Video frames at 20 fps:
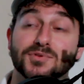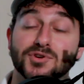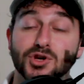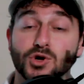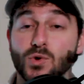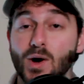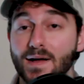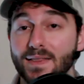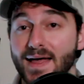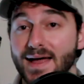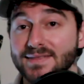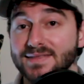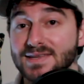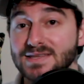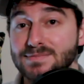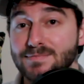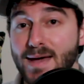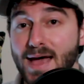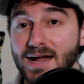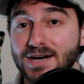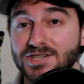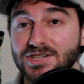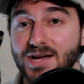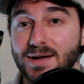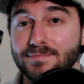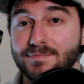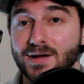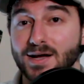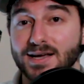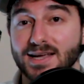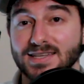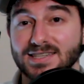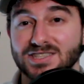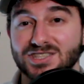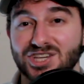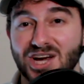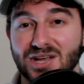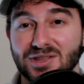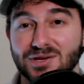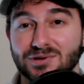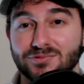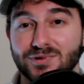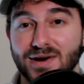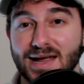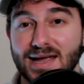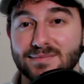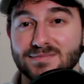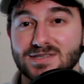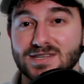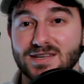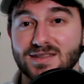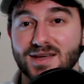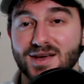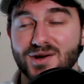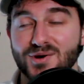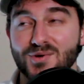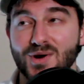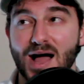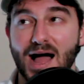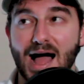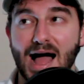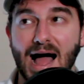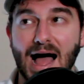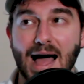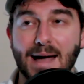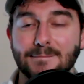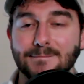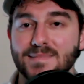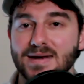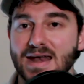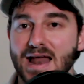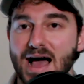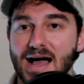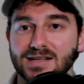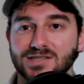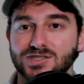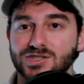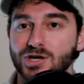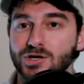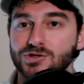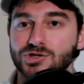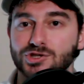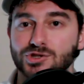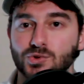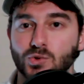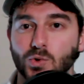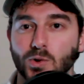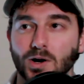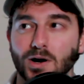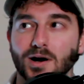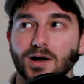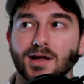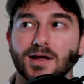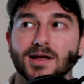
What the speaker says: Do I like this matchup against Jalen Ramsey, though? I'm not so sure.